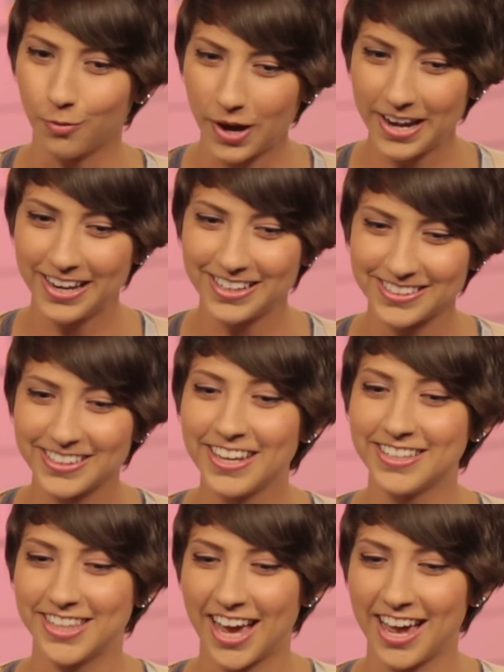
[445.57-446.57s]
One is
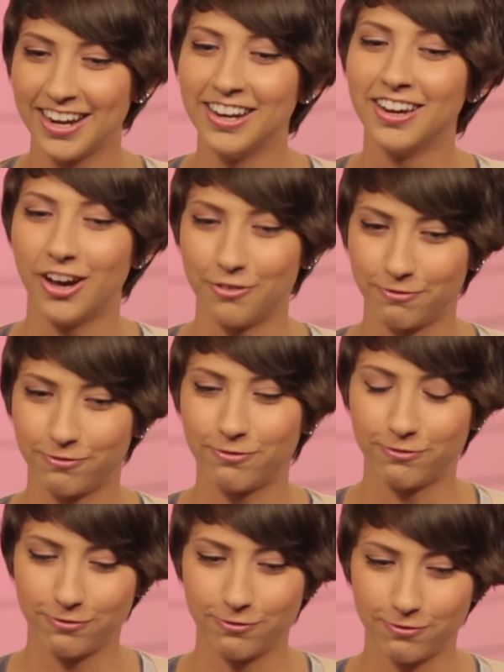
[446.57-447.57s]
that a
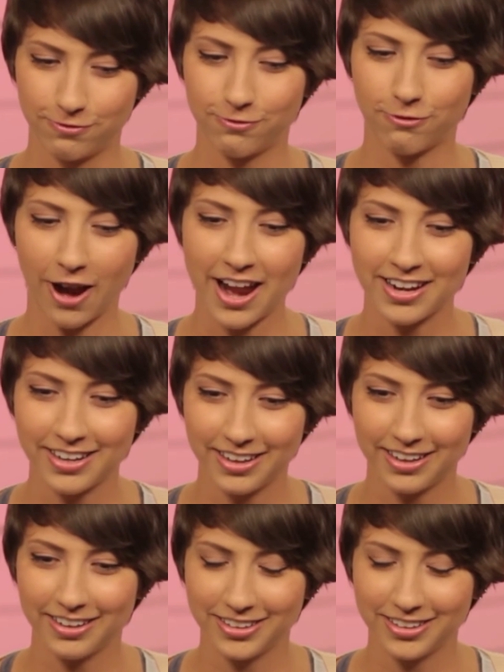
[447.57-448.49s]
friend